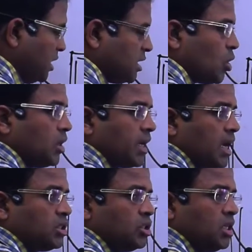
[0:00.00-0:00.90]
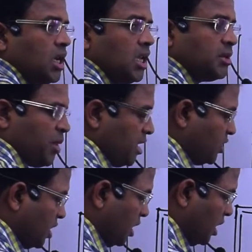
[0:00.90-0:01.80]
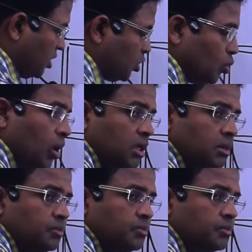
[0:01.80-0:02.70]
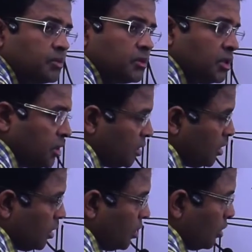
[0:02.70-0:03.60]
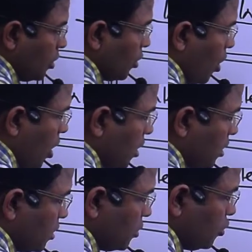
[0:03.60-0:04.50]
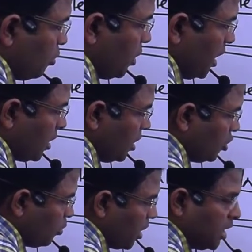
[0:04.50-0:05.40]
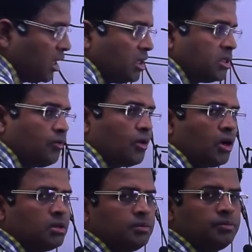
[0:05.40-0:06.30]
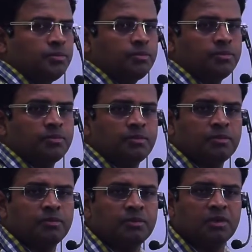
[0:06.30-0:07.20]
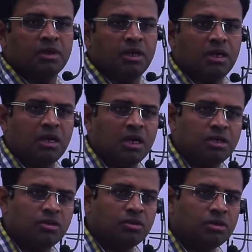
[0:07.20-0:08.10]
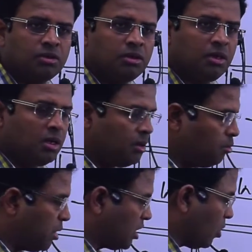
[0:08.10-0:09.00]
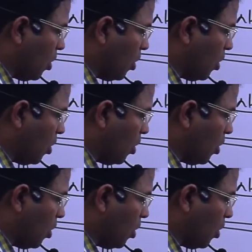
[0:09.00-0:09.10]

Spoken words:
this contraction and expansion lead to what? Rock to break into particles of rock. Understood? But